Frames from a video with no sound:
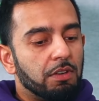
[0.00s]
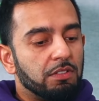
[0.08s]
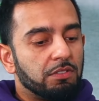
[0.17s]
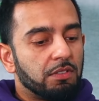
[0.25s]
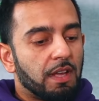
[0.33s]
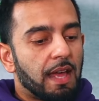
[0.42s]

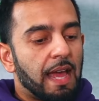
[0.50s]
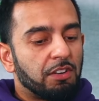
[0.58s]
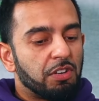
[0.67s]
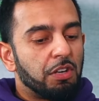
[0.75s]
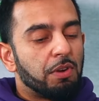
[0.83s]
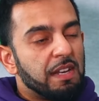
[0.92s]
is
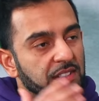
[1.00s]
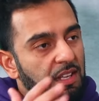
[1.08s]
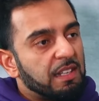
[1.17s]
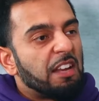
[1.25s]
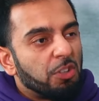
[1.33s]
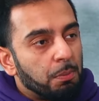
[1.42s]
actually creating a
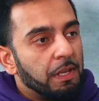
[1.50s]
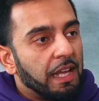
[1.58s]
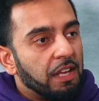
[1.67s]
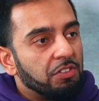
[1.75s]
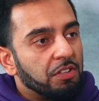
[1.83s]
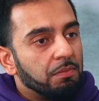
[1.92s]
debt
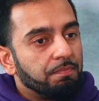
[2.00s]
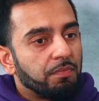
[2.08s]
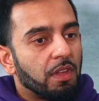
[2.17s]
obligation